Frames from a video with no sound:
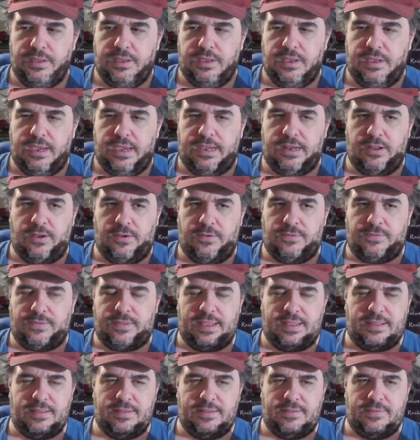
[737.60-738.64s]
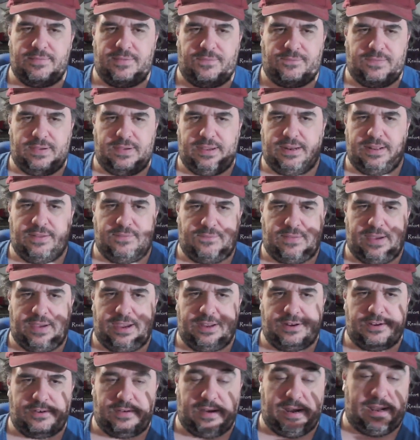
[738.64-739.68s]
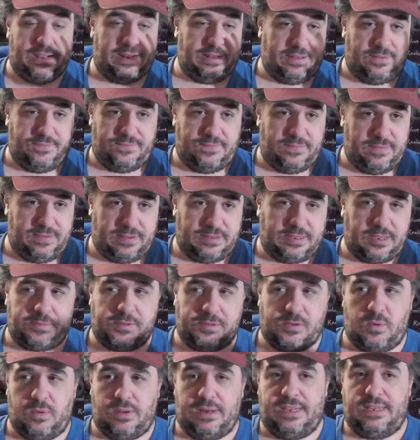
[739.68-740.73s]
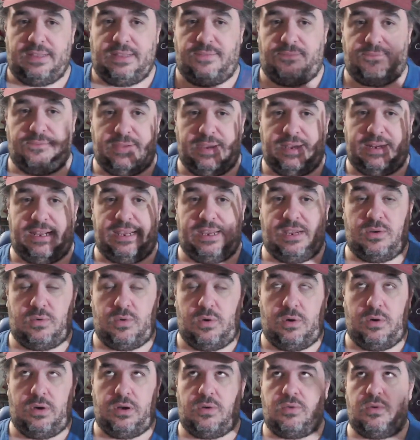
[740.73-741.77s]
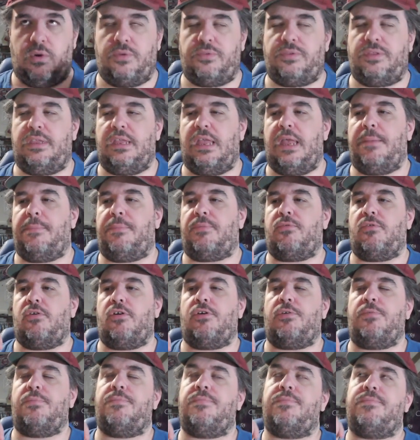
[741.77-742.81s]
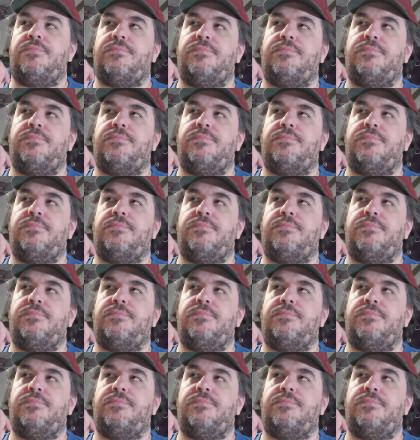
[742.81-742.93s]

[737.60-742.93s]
defeating Vader and subsequently defeating quote unquote the Emperor.